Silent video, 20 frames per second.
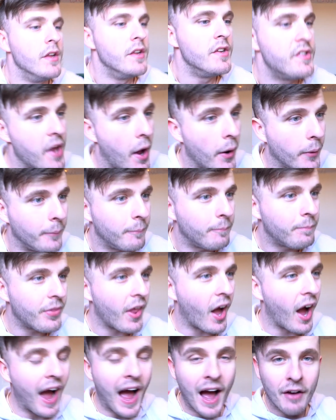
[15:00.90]
So,
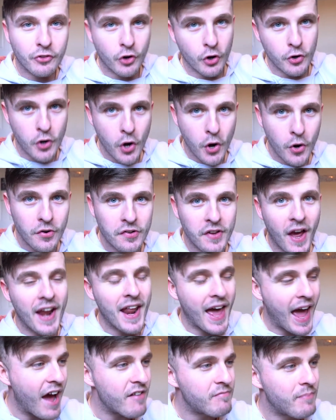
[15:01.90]
I have good news and
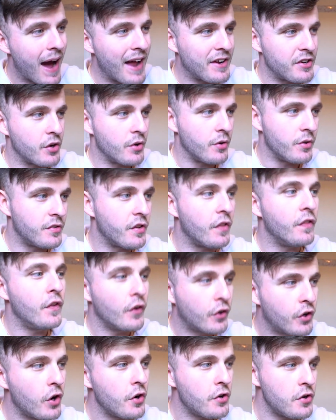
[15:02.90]
I have bad news. The
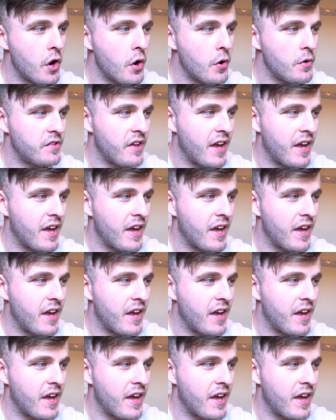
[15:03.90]
good news